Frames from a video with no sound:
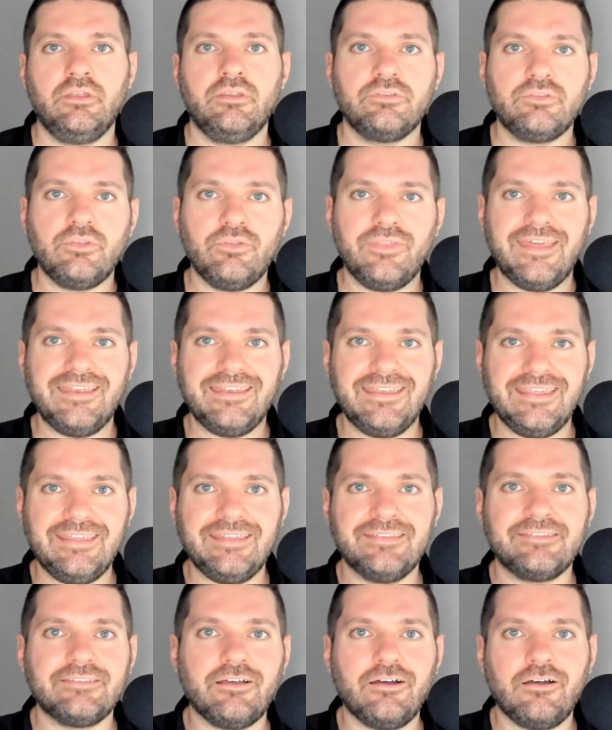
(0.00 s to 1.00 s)
so that
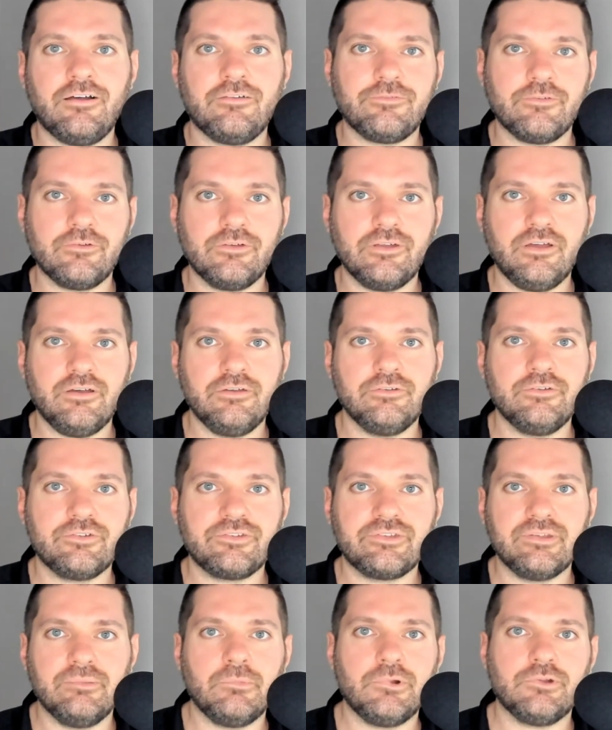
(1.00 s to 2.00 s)
it's offered under
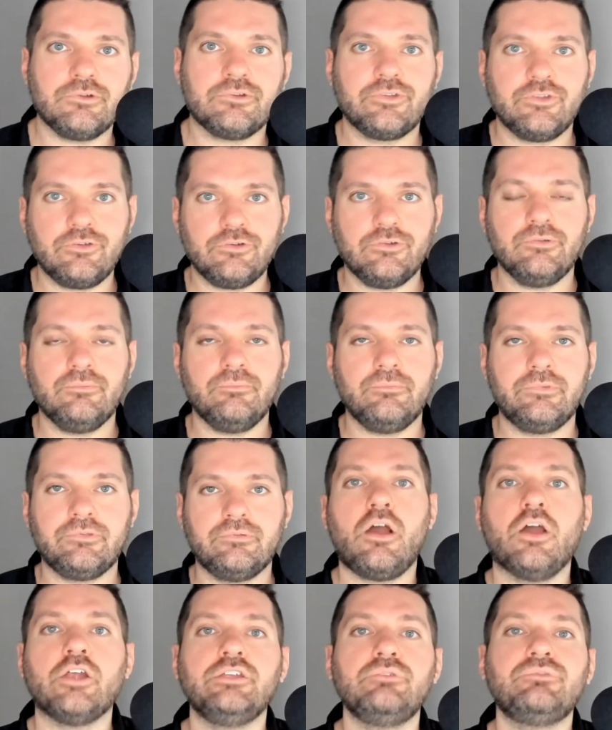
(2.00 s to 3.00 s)
similar terms?
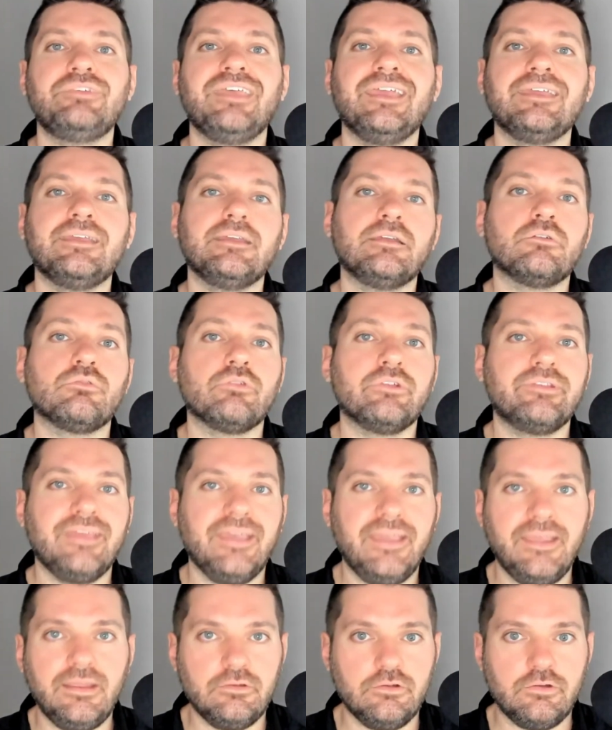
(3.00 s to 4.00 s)
Are you taking a
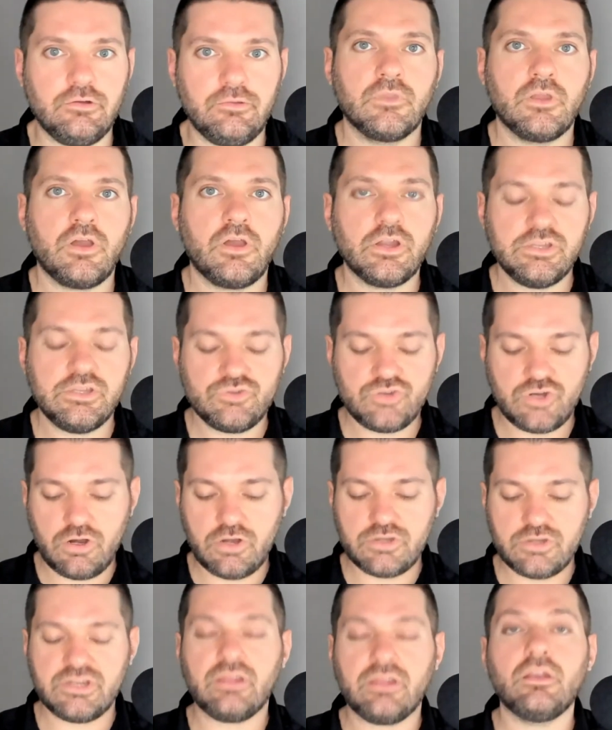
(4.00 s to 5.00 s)
retainer? Are you
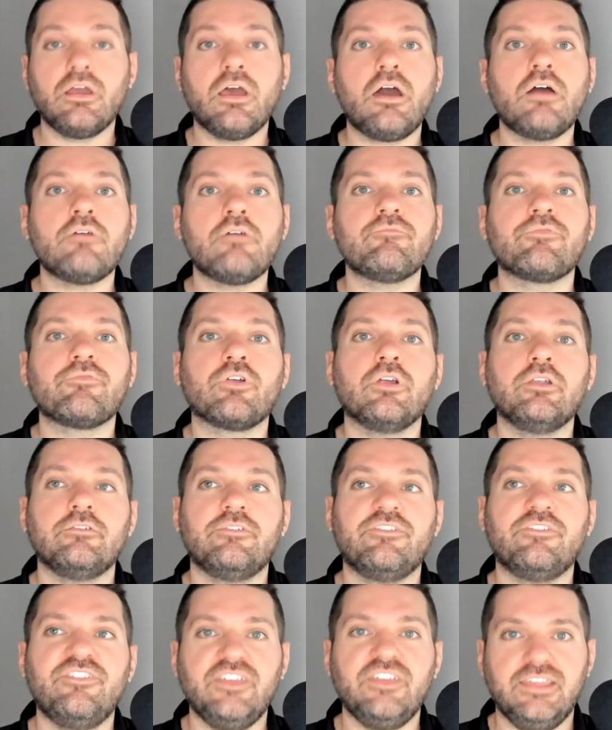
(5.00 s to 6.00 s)
charging an upfront
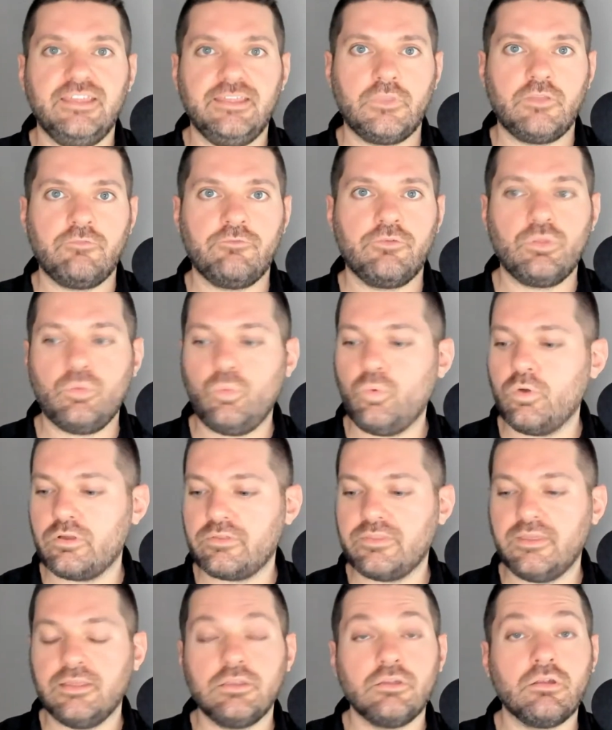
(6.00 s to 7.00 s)
fee for the
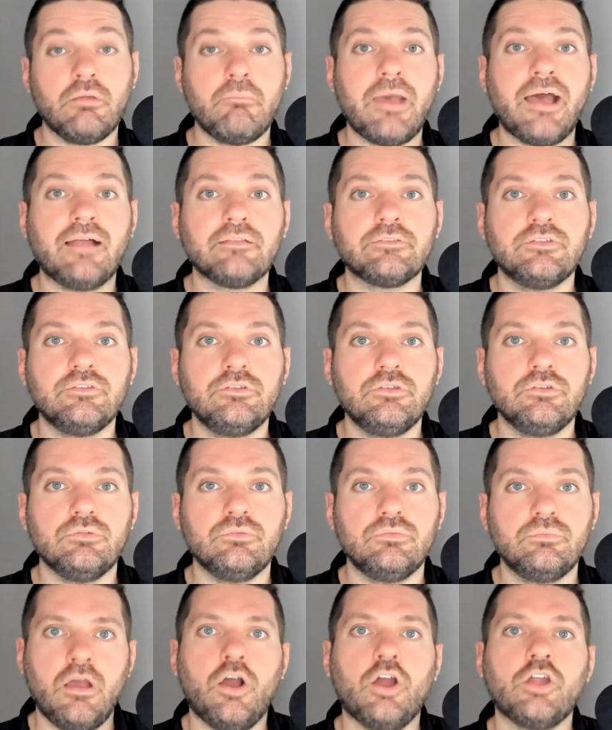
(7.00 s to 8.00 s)
work that you're about to
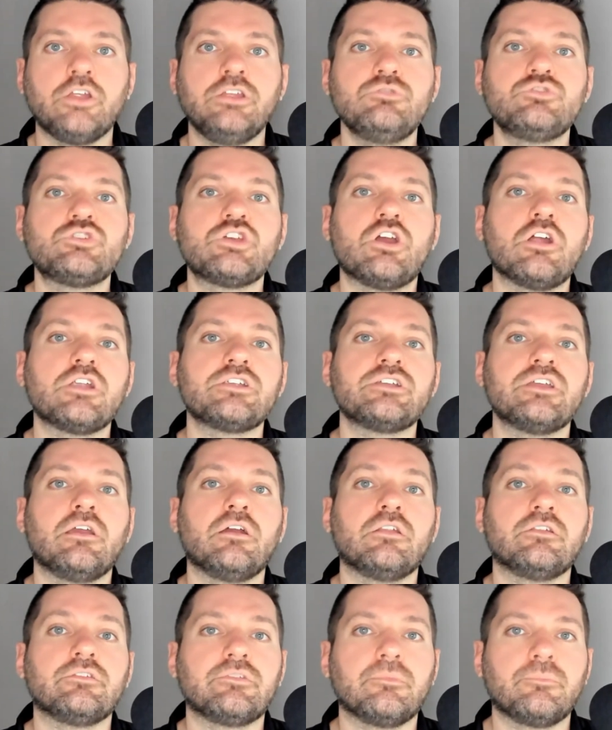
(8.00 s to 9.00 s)
do? Are you charging
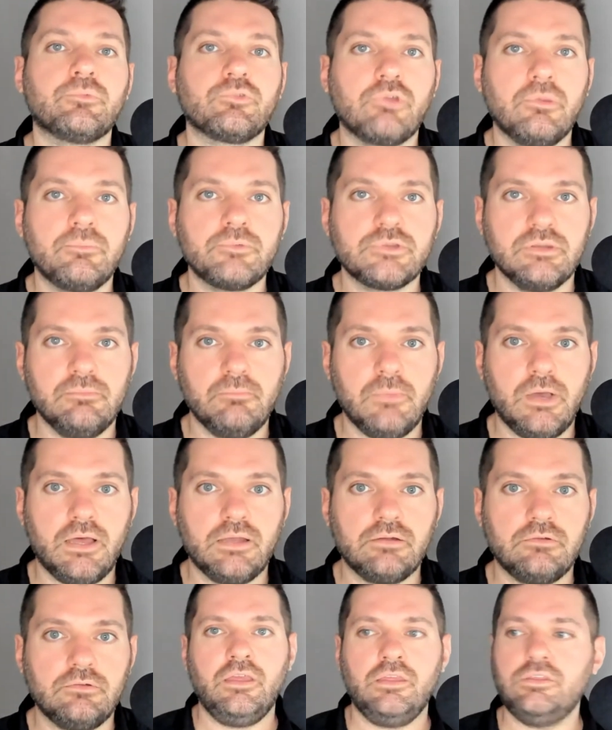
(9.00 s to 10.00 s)
on a subscription
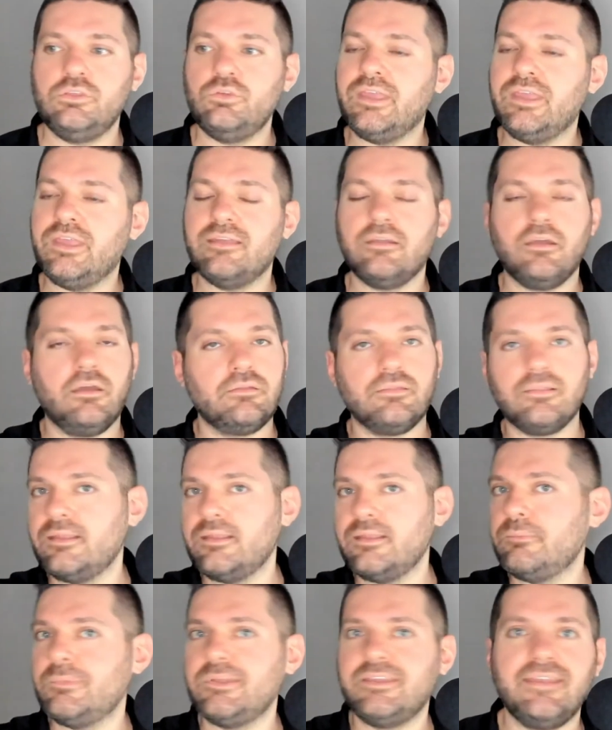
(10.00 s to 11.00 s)
model? You get
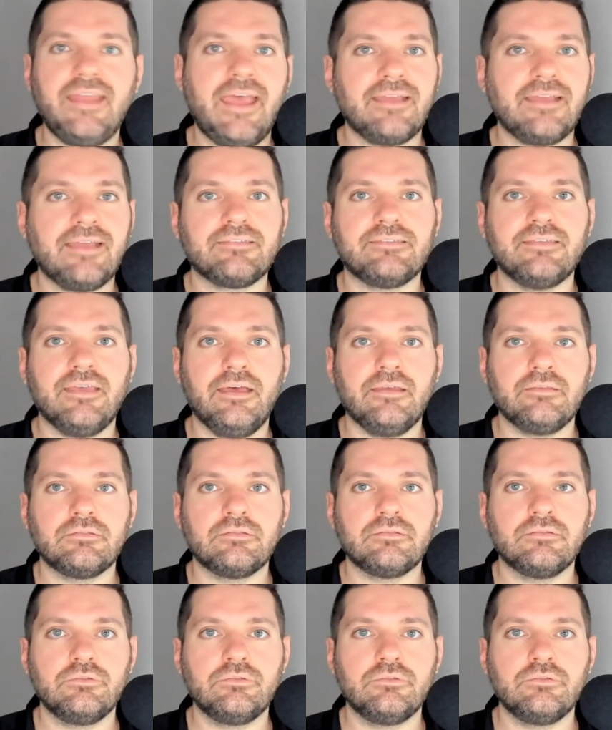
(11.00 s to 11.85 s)
unlimited access